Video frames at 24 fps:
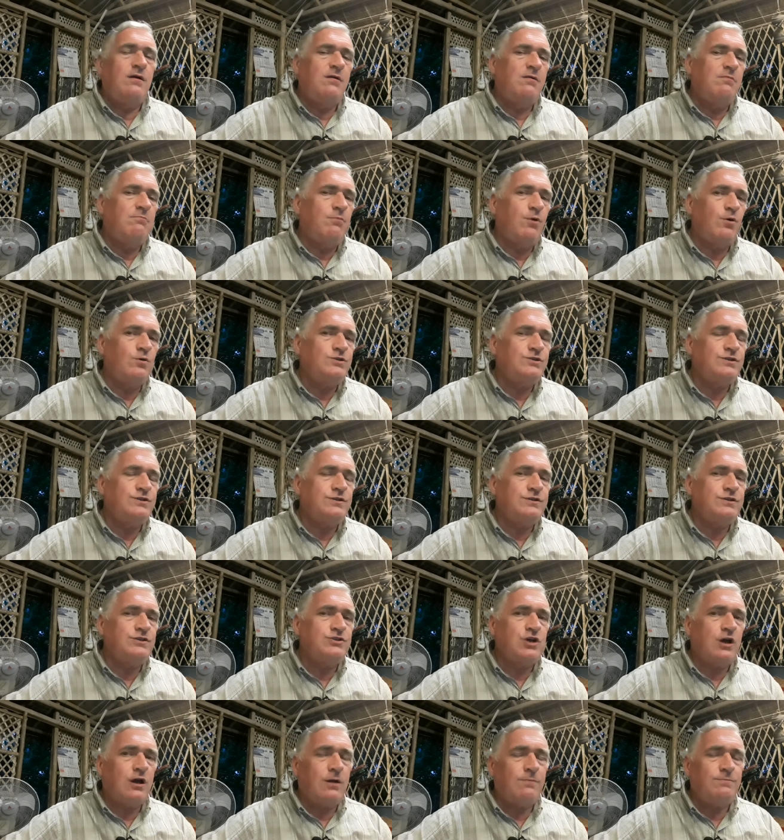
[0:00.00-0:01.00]
Most of the
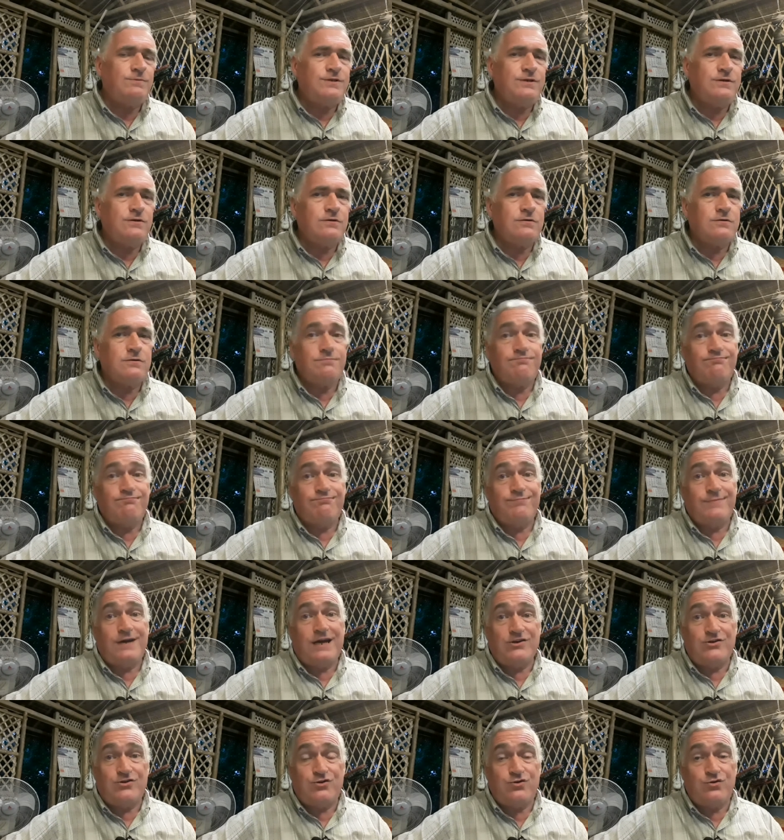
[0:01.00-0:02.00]
jobs here
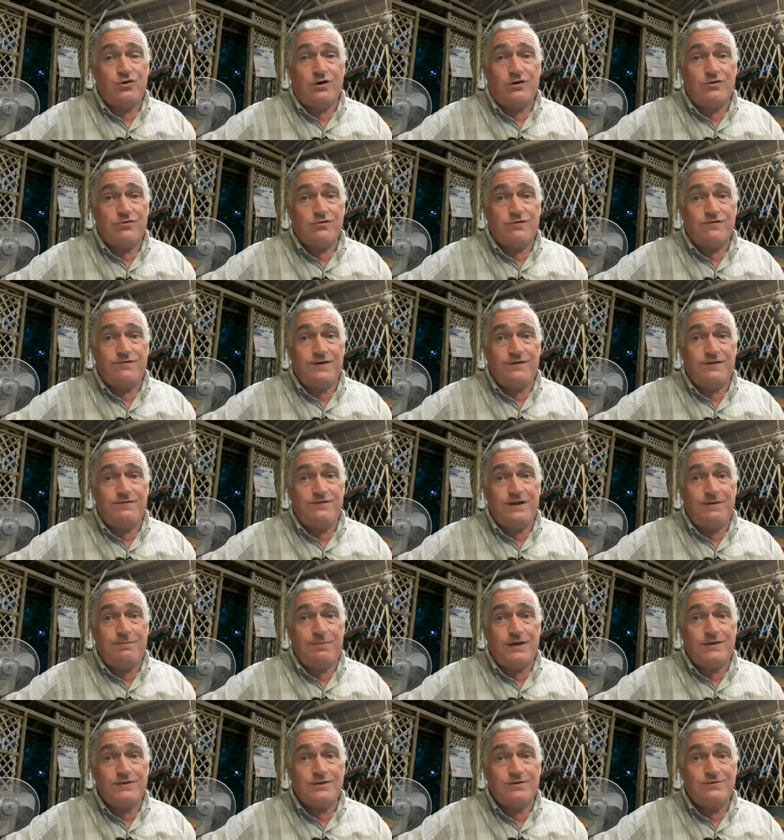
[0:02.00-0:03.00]
at 250
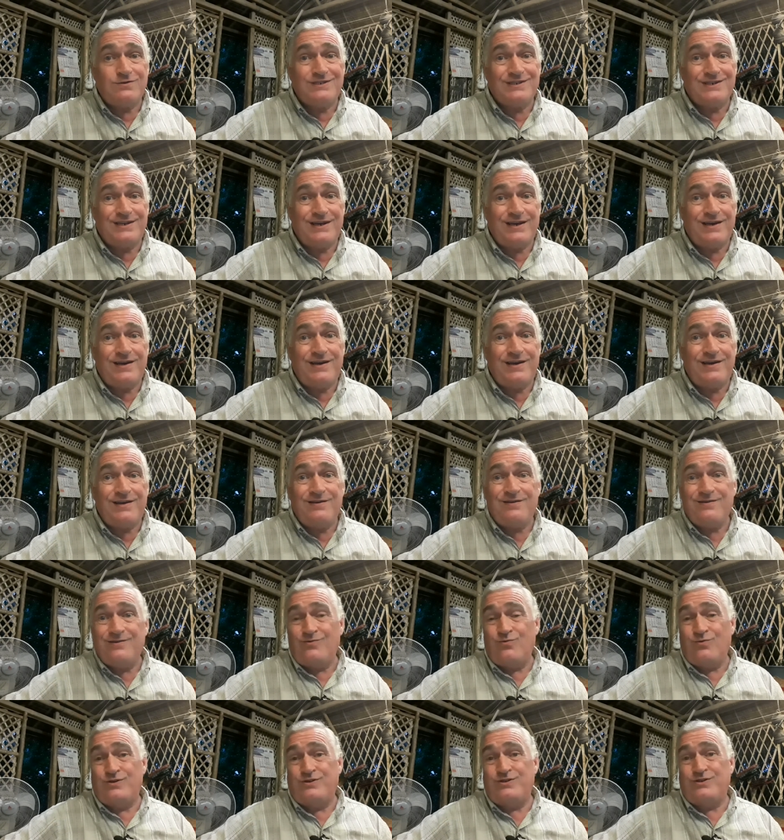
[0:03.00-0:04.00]
pesos a day,
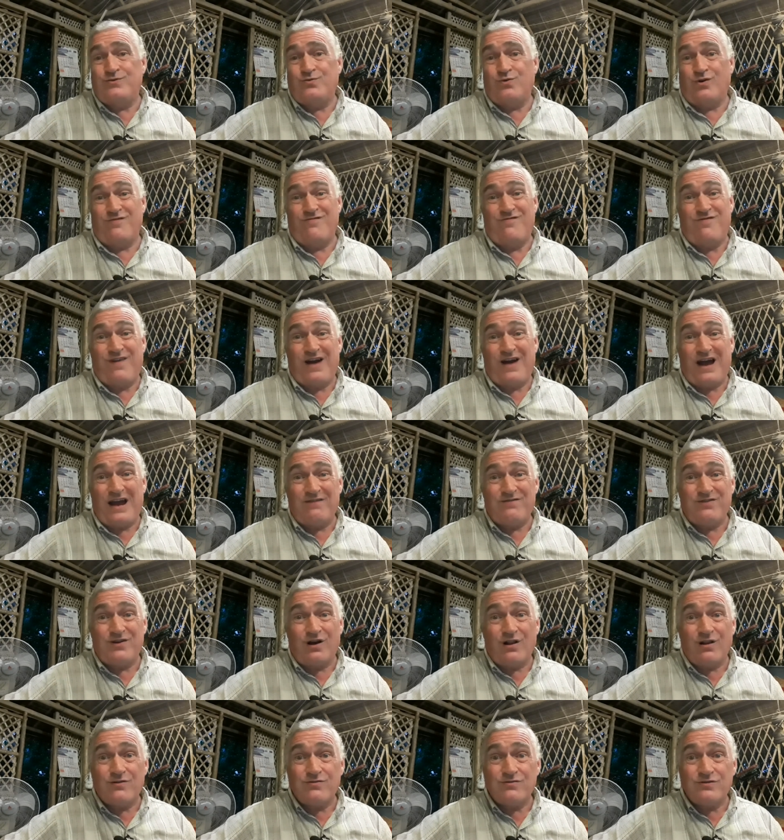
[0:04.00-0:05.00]
which is what,
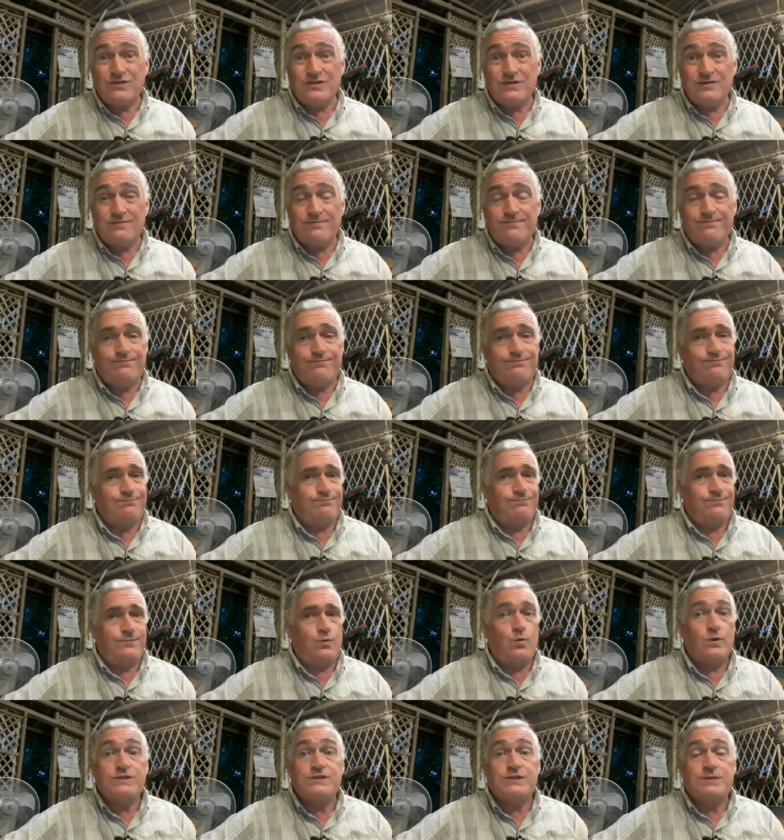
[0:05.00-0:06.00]
$5?
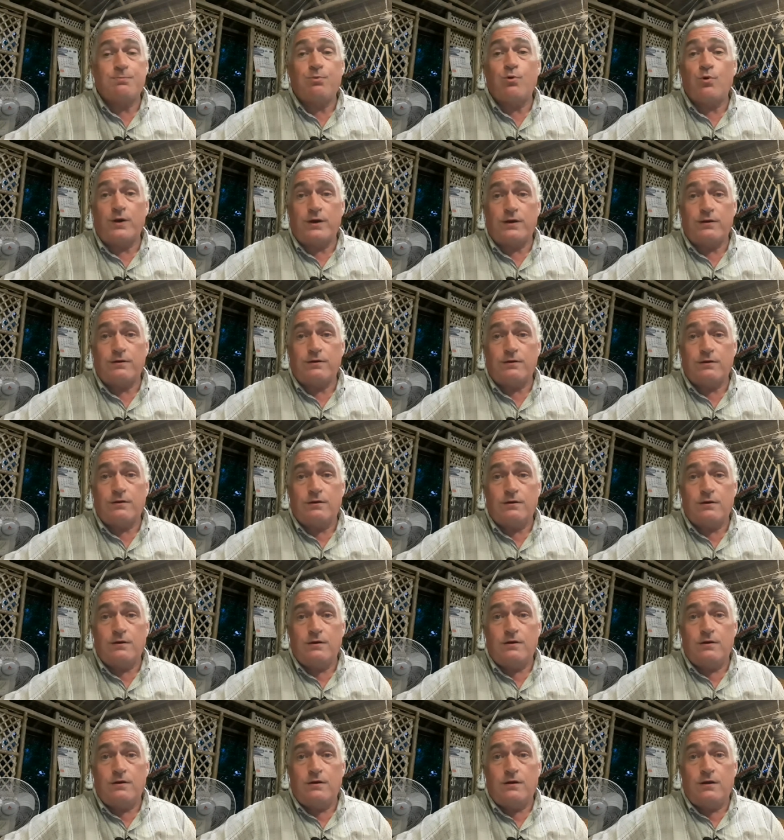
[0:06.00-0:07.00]
What's the point?
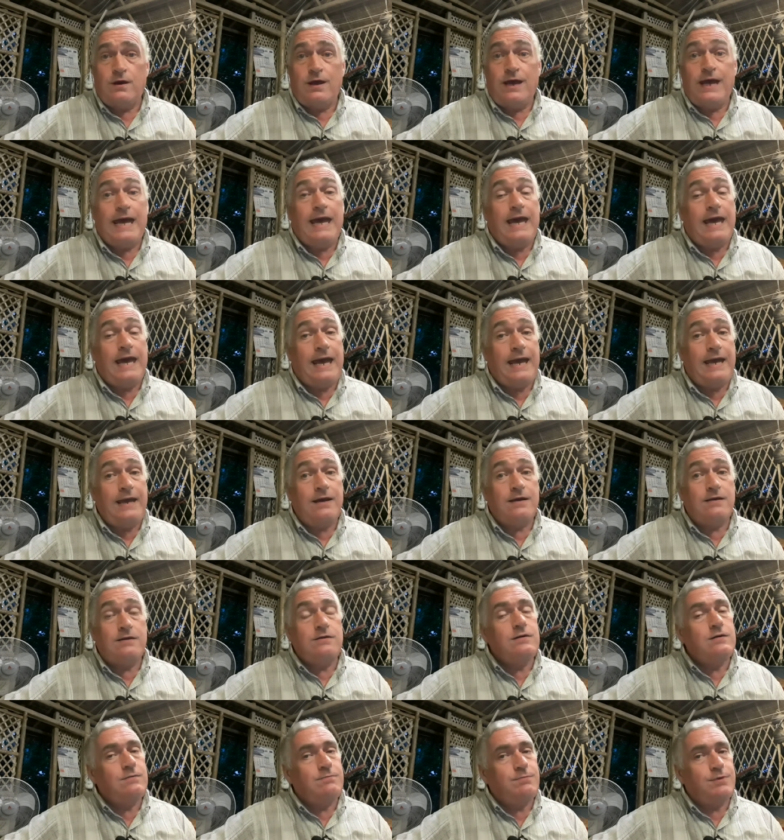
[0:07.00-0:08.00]

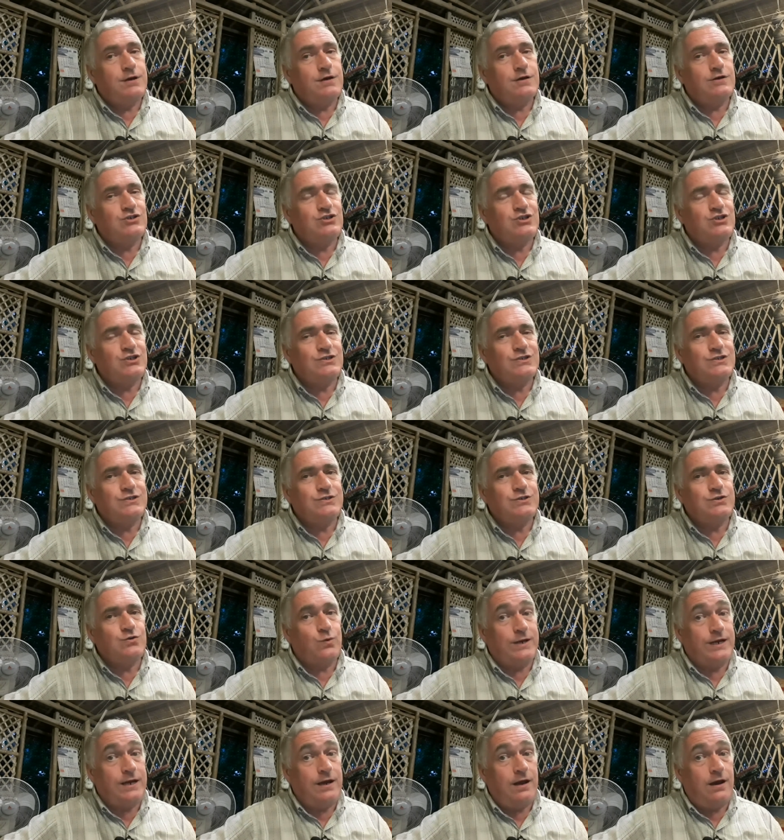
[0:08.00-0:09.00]
And because she's
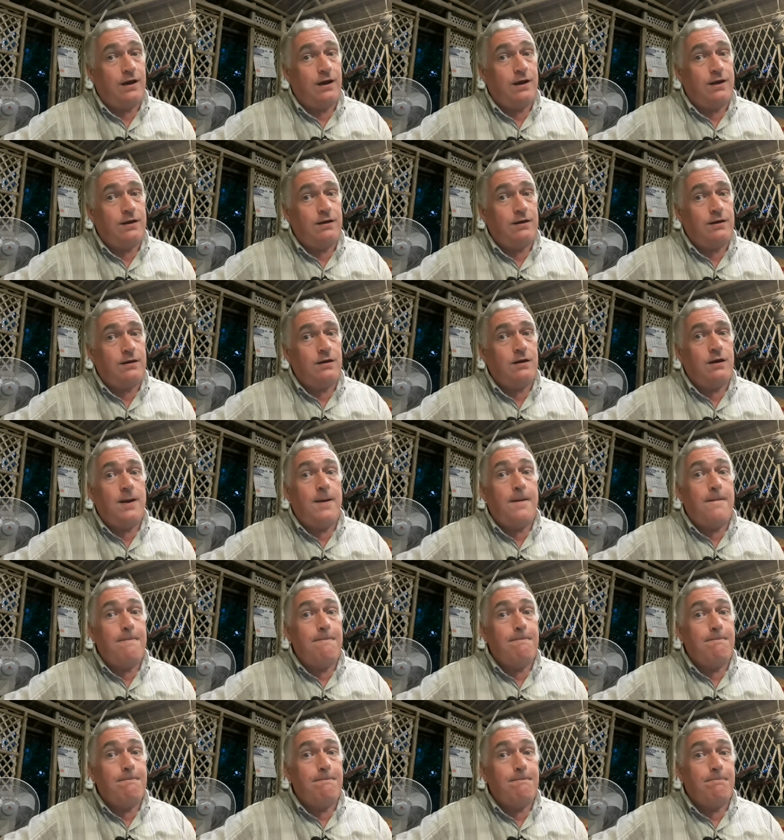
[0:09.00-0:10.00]
29,
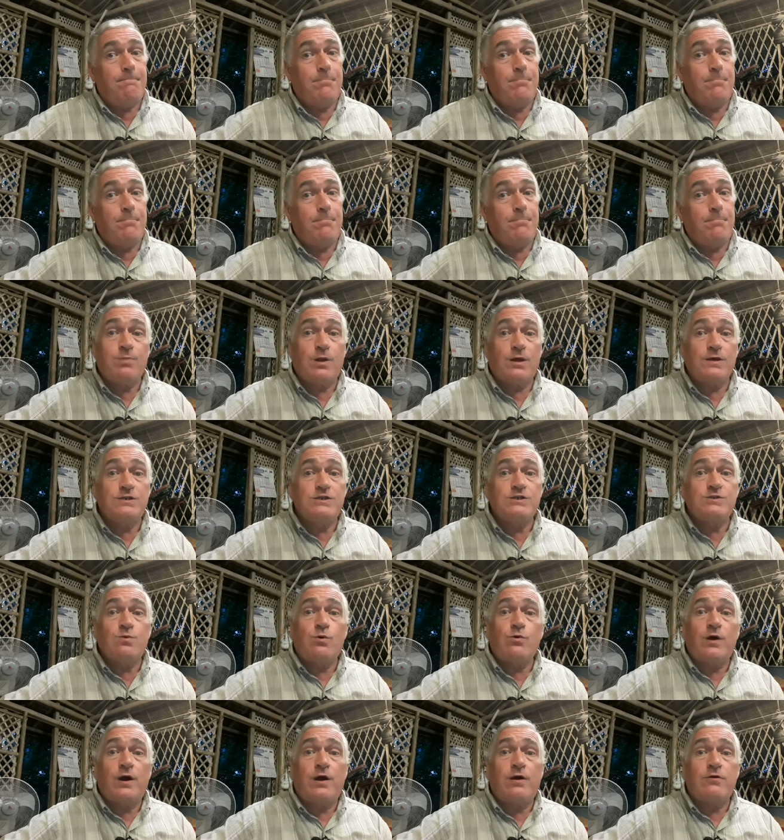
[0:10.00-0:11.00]
most places
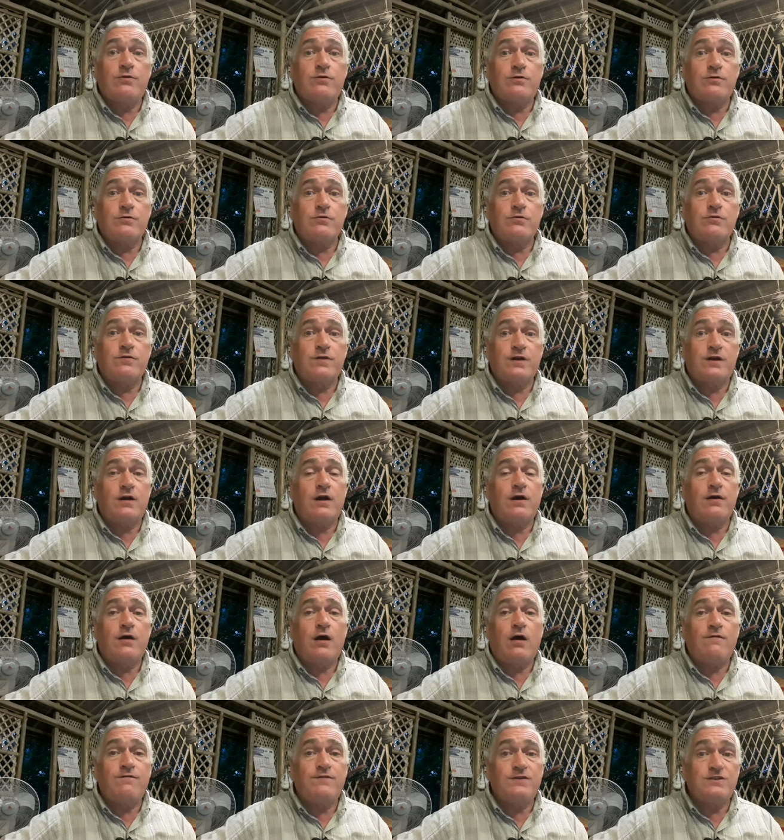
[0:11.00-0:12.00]
won't hire her. The
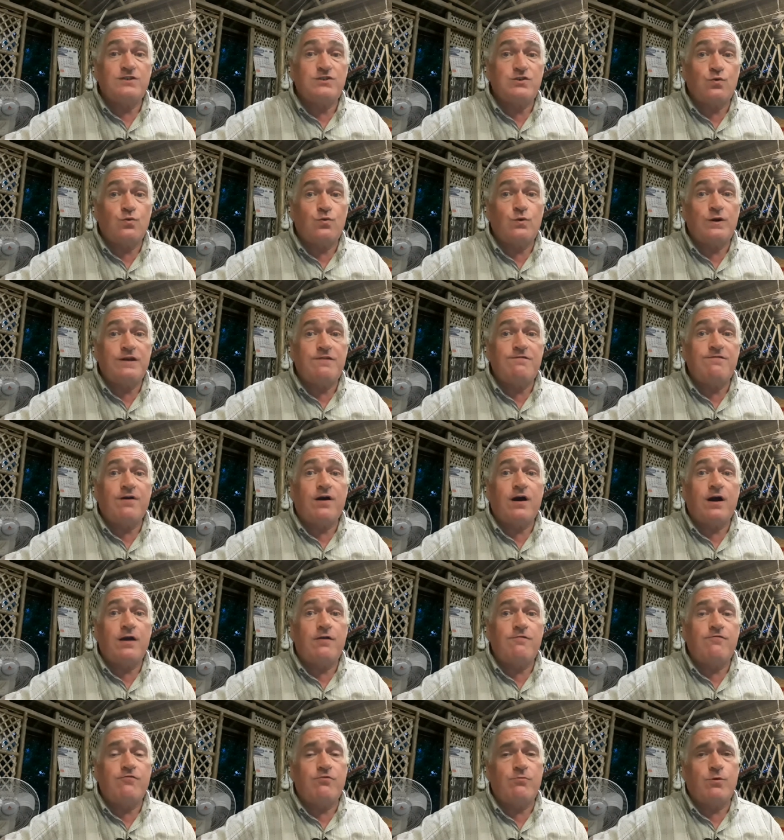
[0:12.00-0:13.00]
cutoff is
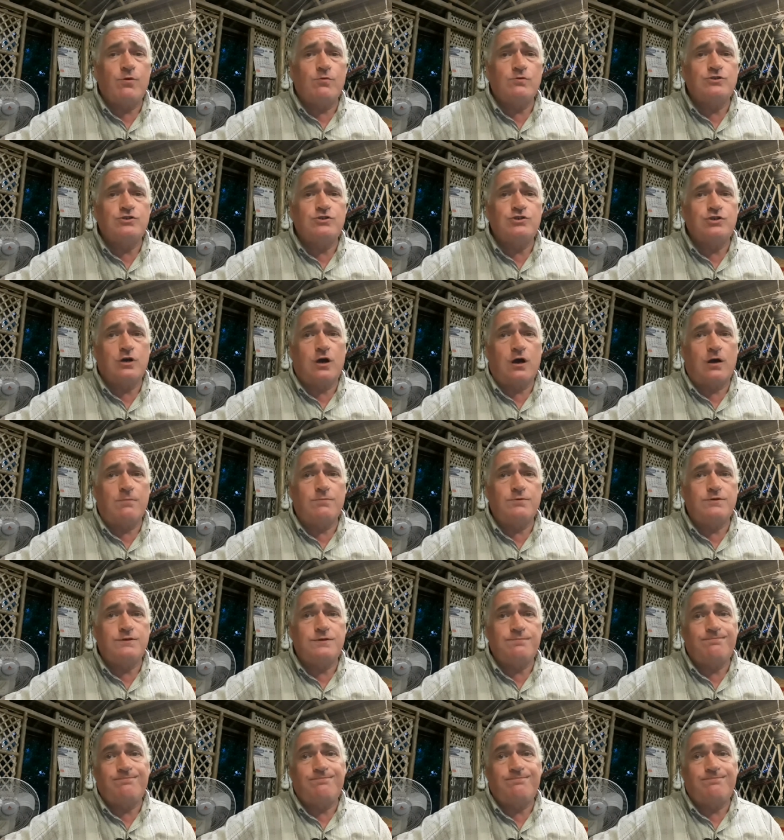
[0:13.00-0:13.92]
25 for most jobs.